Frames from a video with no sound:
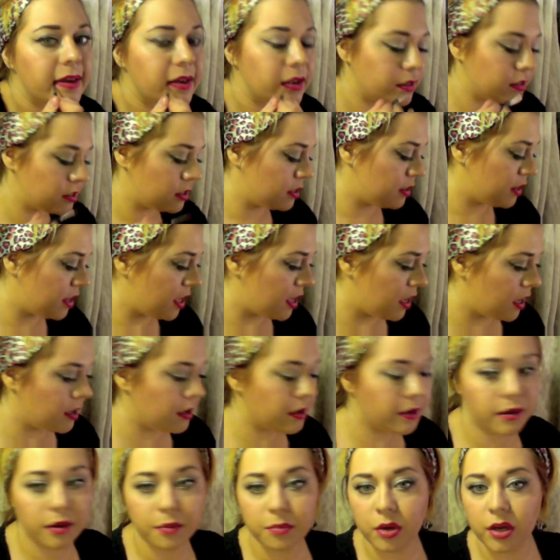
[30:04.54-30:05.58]
So then
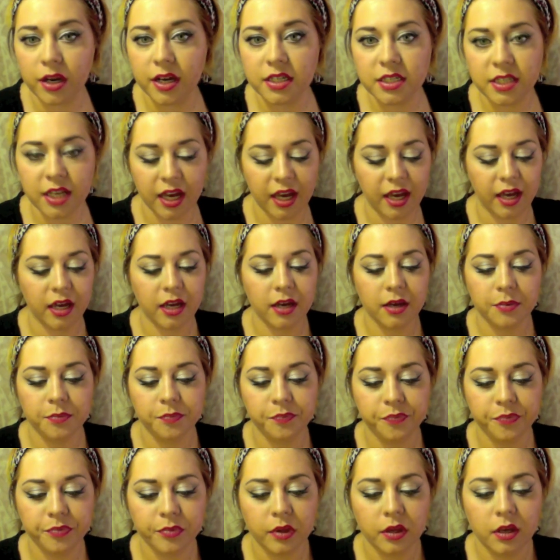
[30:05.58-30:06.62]
I'm going to take
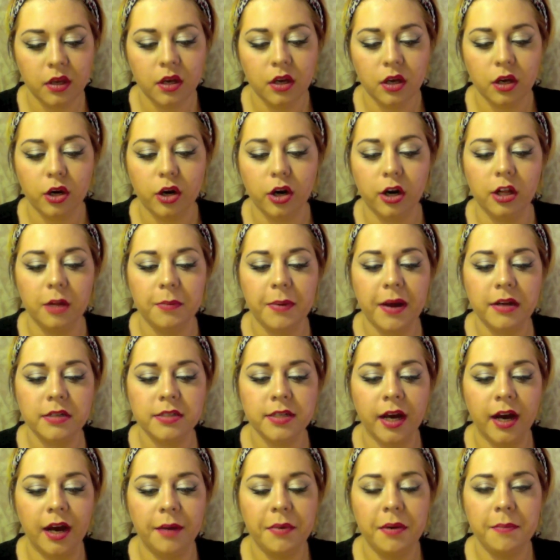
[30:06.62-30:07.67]
Girl About
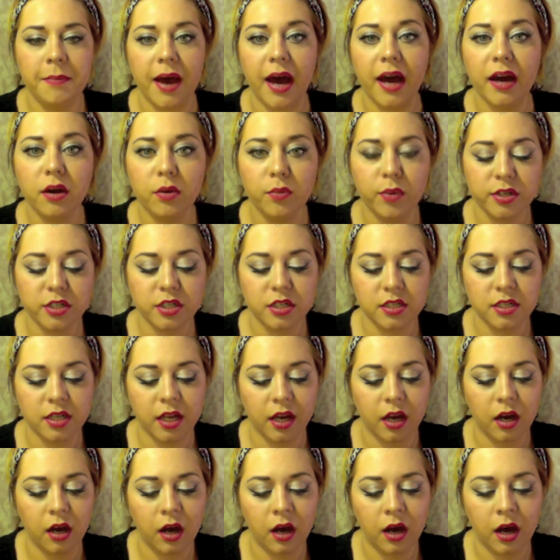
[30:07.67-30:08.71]
Town by MAC, which is
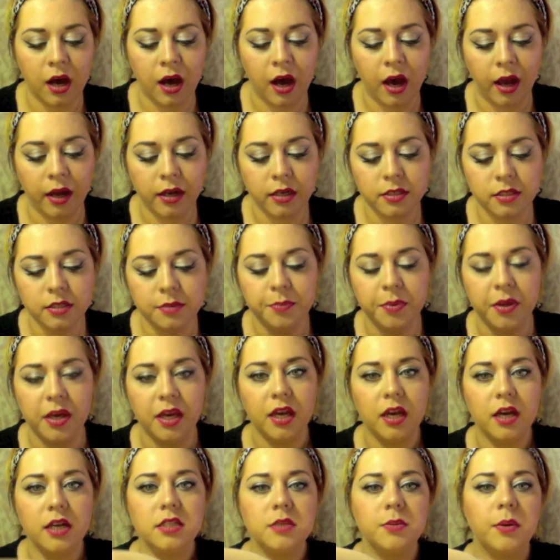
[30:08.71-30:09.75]
like a hot
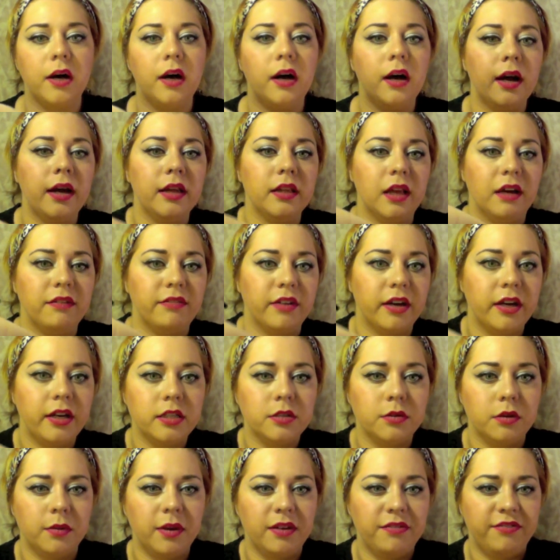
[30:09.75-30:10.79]
pink as well. I love it. It's
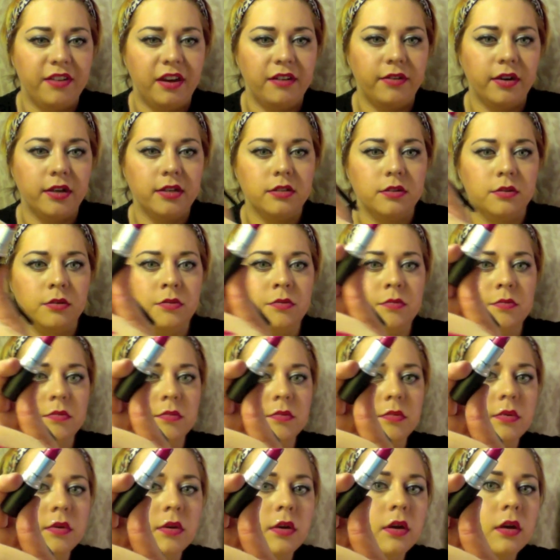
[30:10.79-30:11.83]
one of my favorites. Ooh,
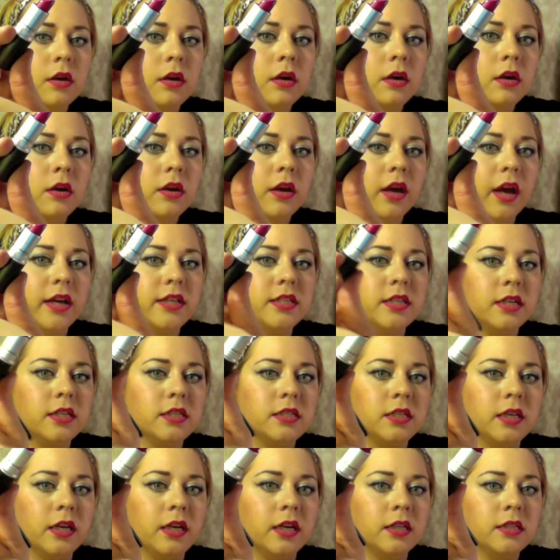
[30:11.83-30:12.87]
you guys can
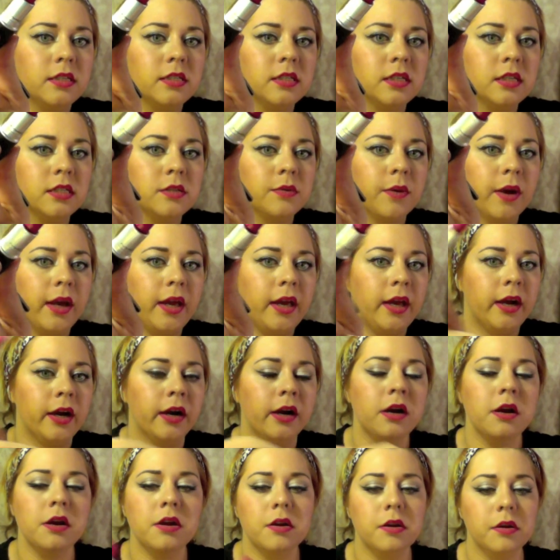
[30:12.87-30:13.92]
see it. It's this right here.